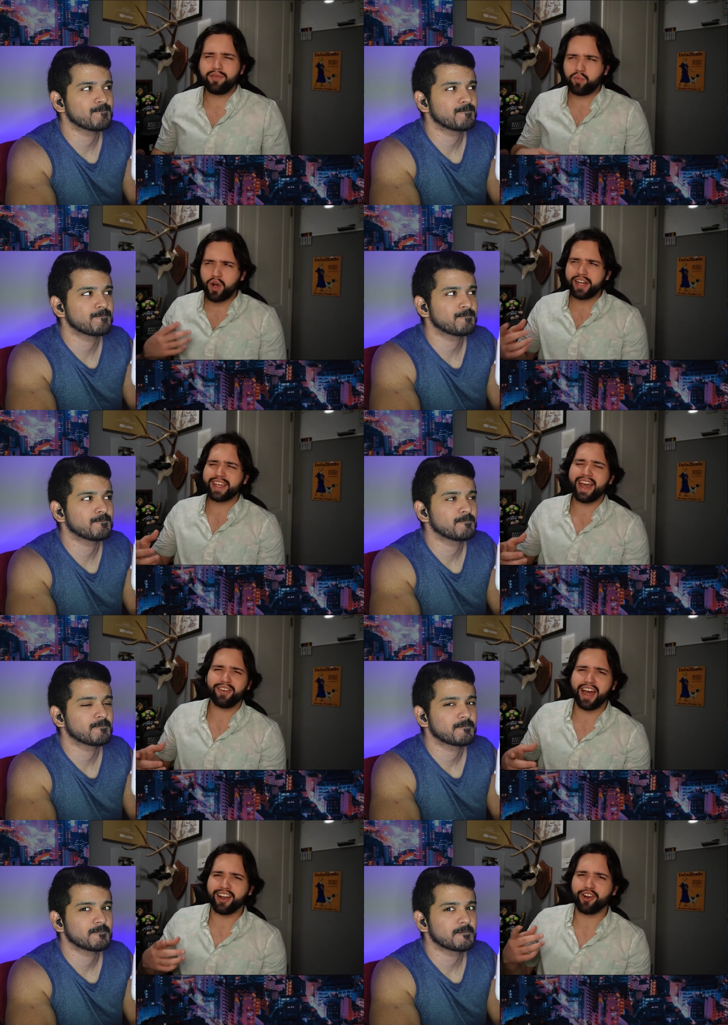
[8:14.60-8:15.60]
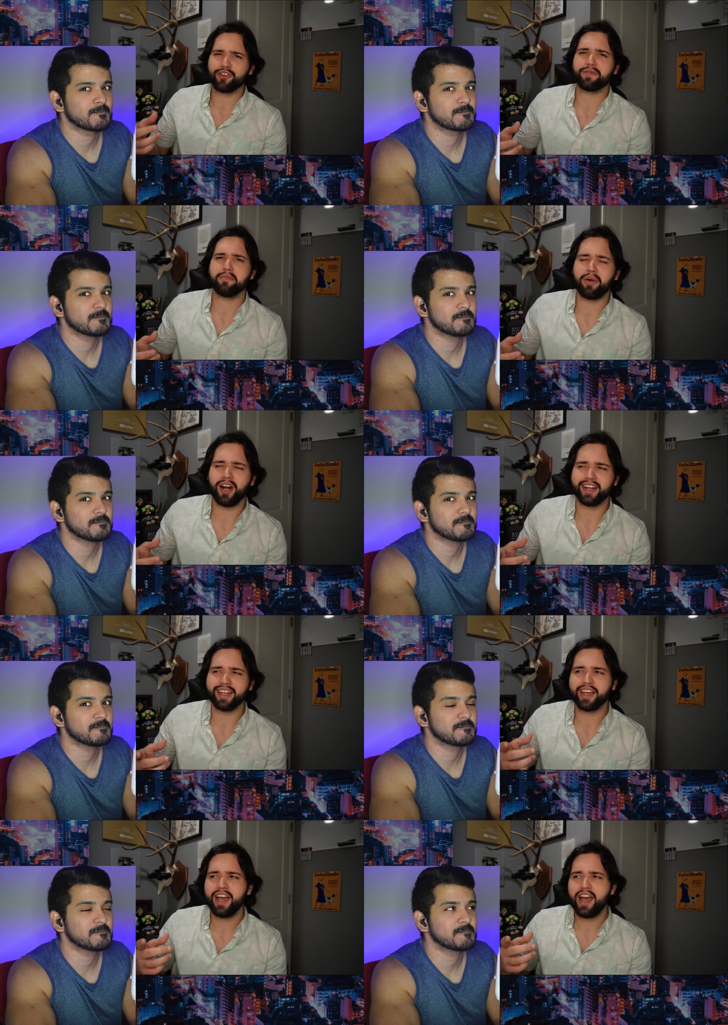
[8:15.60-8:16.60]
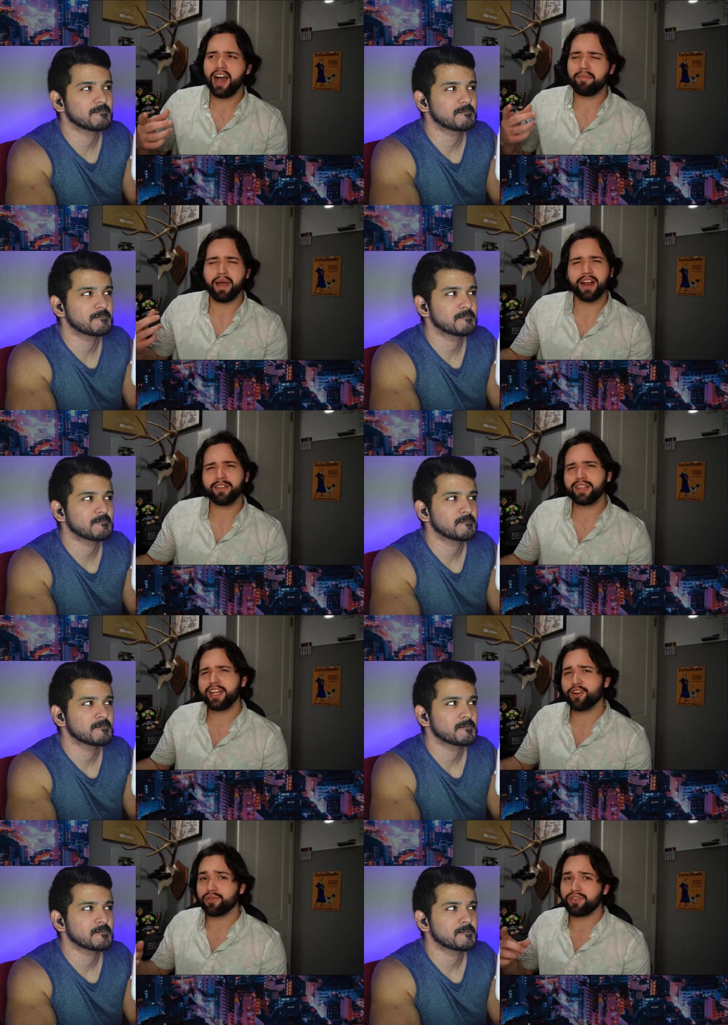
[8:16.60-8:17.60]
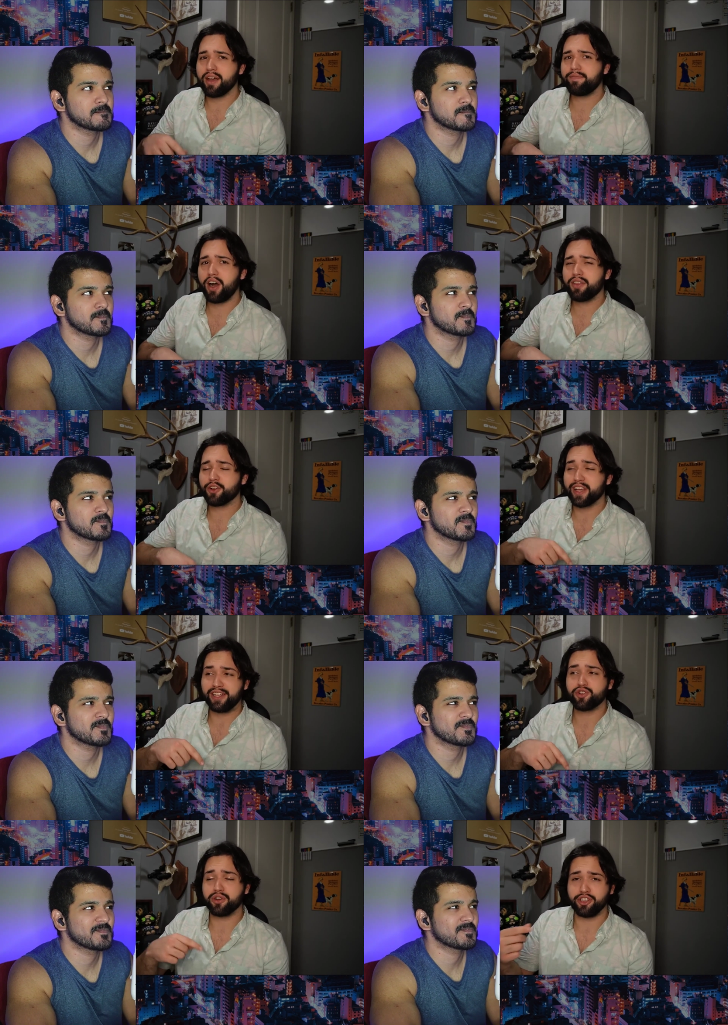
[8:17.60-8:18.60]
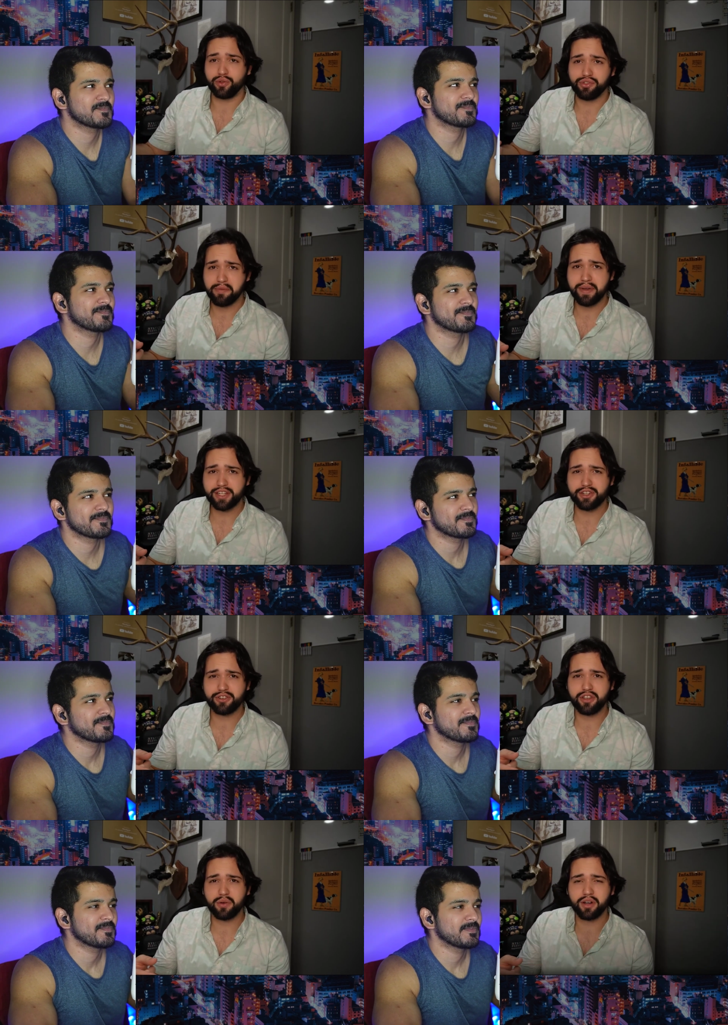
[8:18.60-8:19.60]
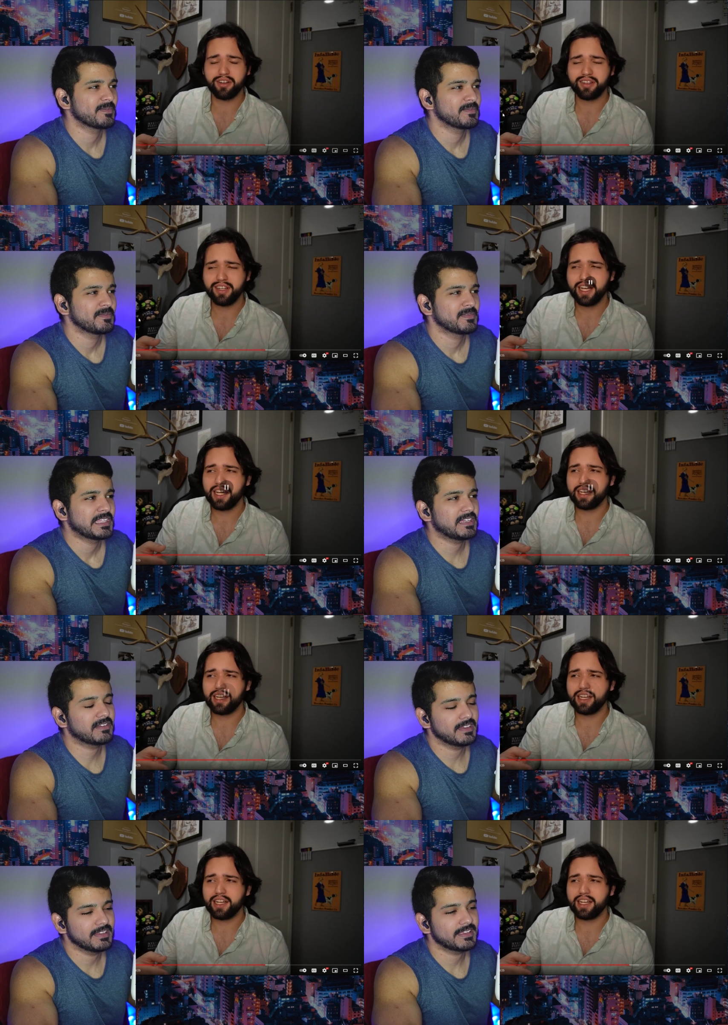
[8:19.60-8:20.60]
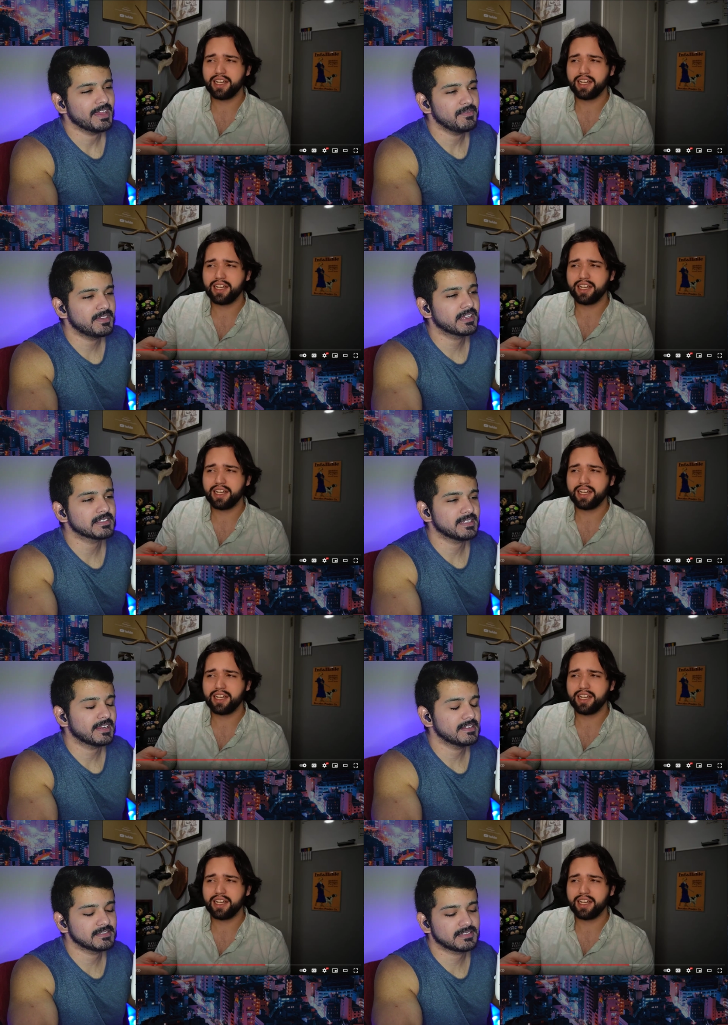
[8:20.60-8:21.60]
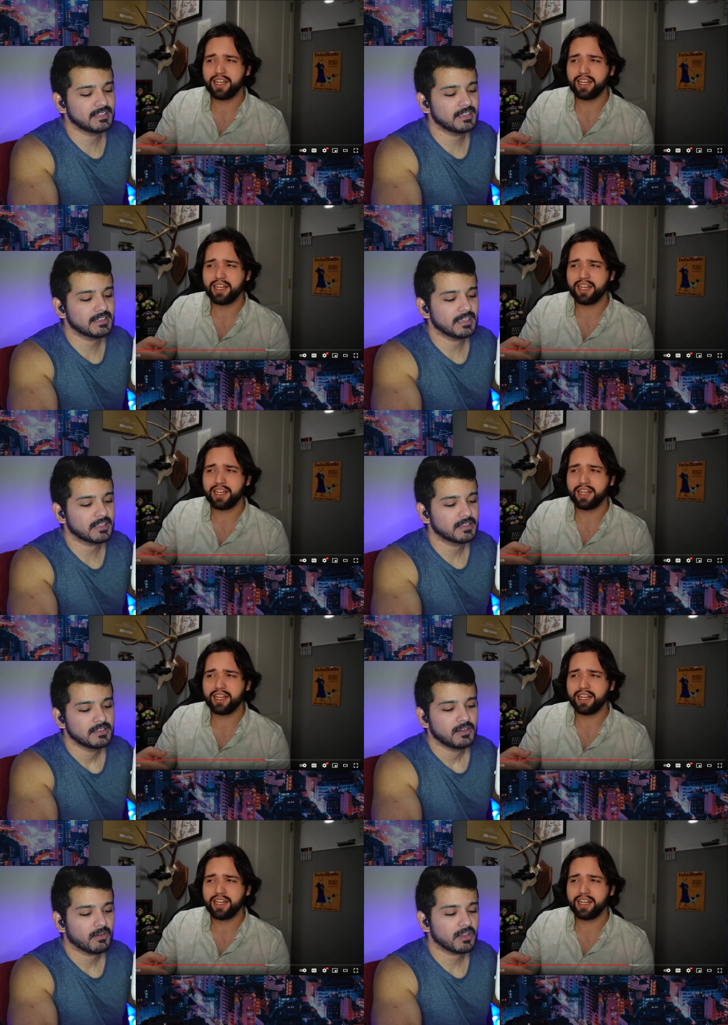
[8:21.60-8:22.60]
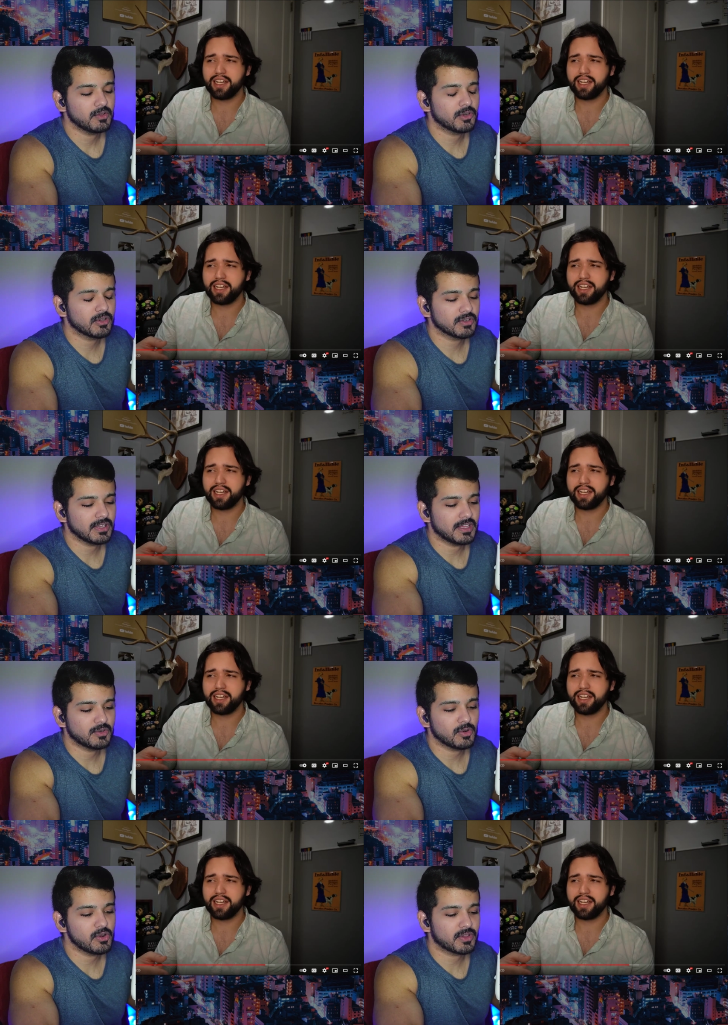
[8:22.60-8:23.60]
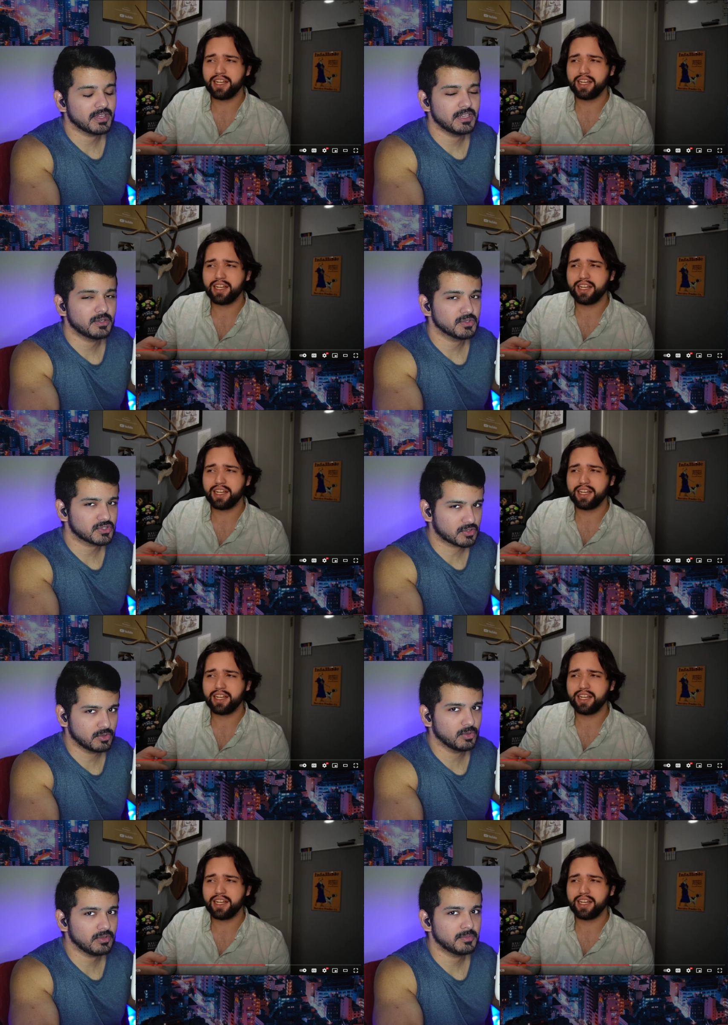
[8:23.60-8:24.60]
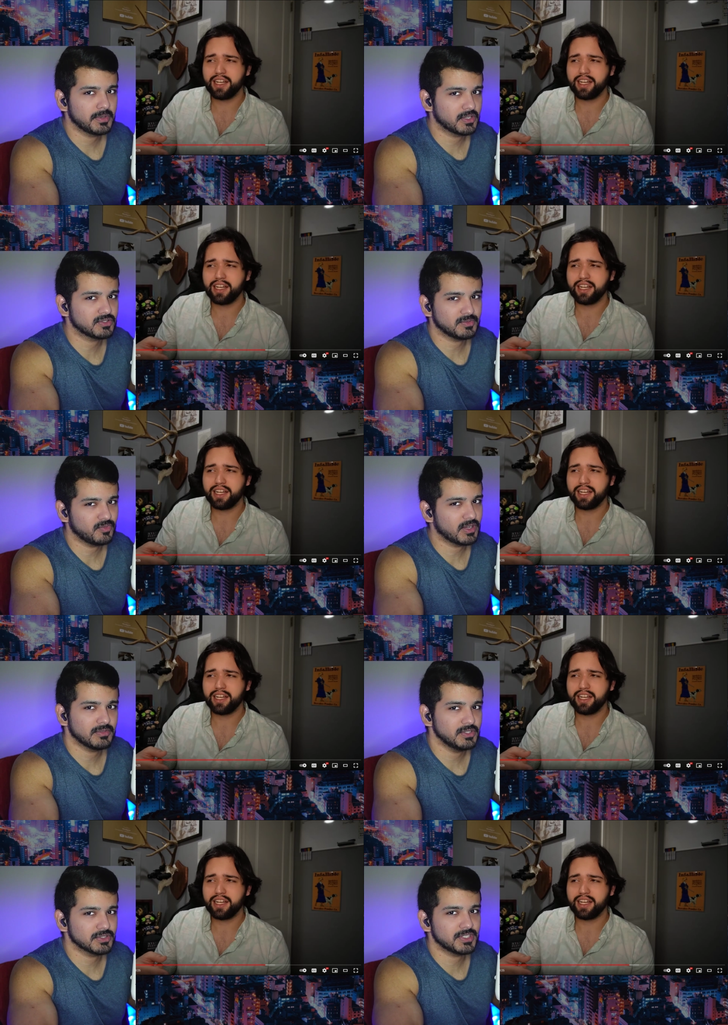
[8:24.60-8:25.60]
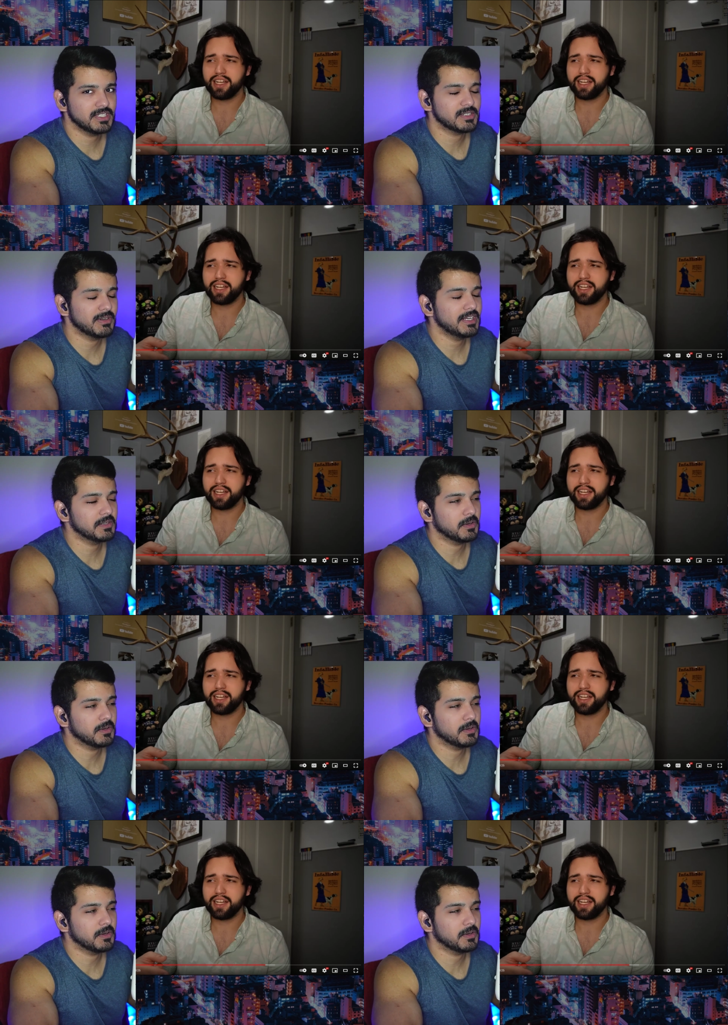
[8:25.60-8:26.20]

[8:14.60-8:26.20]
Speaker 1: And in one account I heard from Bonnie, apparently her stepfather introduced the picture to her.
Speaker 2: Okay, can we take a second and think like, okay, you're not gonna enroll your kid into a school because of whatever your shit, right?